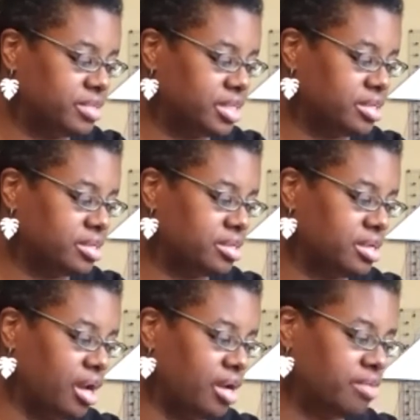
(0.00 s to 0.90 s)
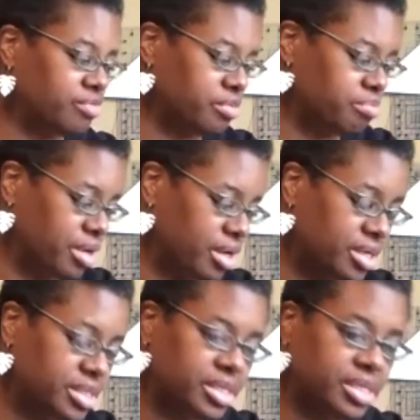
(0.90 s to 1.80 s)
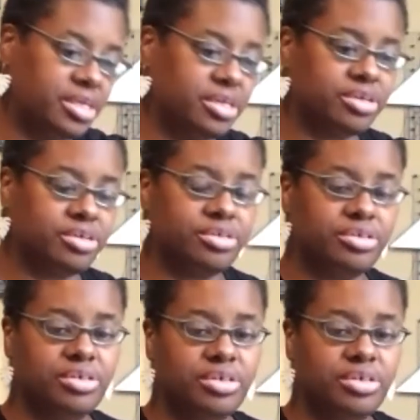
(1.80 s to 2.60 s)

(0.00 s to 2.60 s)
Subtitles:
Levon here,